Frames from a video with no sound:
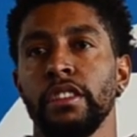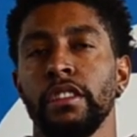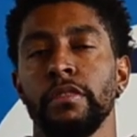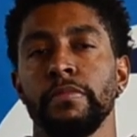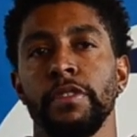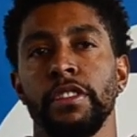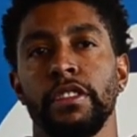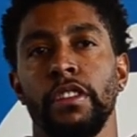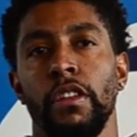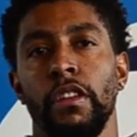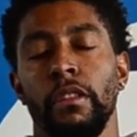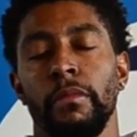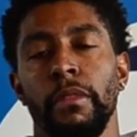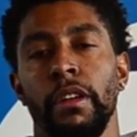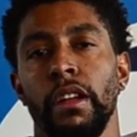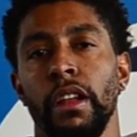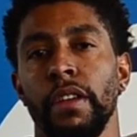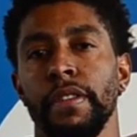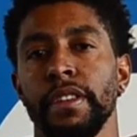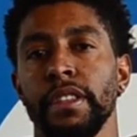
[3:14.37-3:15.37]
up and talk
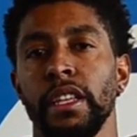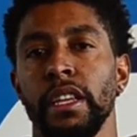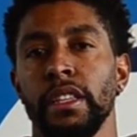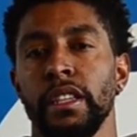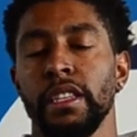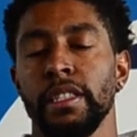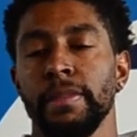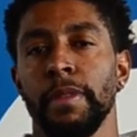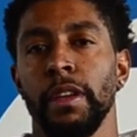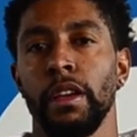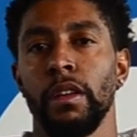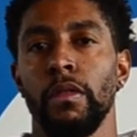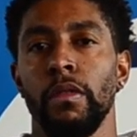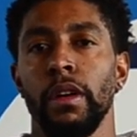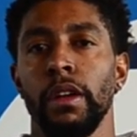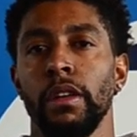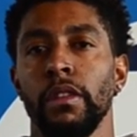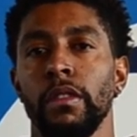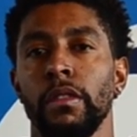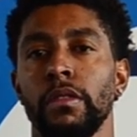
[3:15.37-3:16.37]
about everything that's been
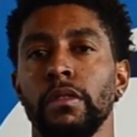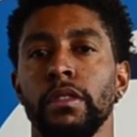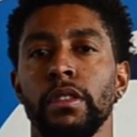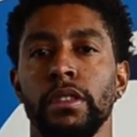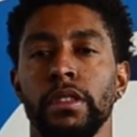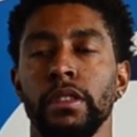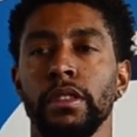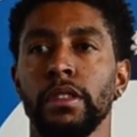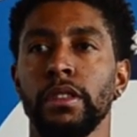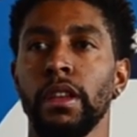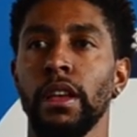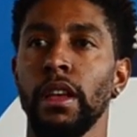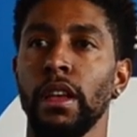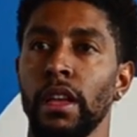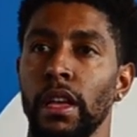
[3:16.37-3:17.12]
going on. Because